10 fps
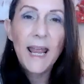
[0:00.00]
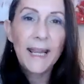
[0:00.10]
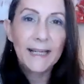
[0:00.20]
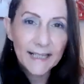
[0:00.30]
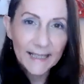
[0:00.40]

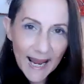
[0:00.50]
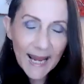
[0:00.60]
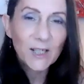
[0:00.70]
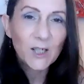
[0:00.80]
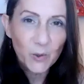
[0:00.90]
and
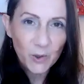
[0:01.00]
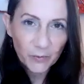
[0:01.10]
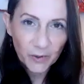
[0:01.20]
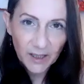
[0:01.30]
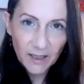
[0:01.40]
connect to who you
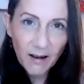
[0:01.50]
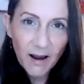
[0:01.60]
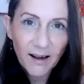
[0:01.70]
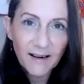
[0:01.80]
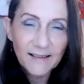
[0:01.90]
really
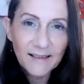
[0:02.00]
are.